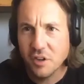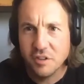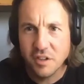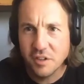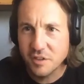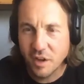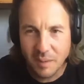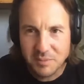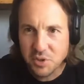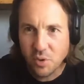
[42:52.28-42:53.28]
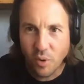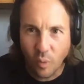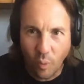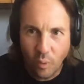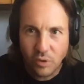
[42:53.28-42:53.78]
no, no, no. I'm
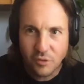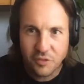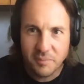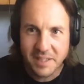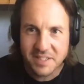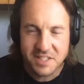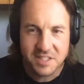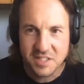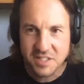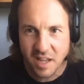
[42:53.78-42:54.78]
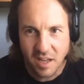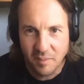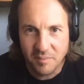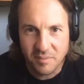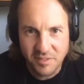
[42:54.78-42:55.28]
sure all of the medicines
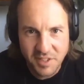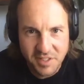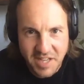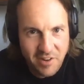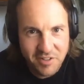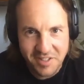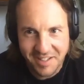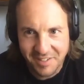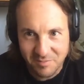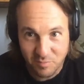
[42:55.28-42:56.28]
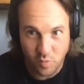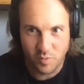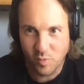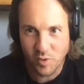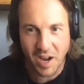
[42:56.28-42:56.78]
um, that Darren uh,
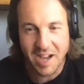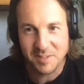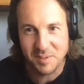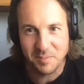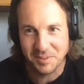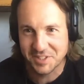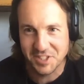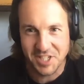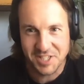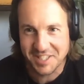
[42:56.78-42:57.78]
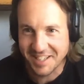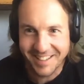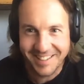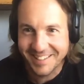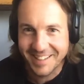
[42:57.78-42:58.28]
would would ask people suggest
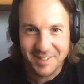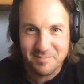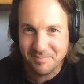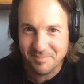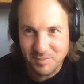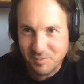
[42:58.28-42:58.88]
uh, um,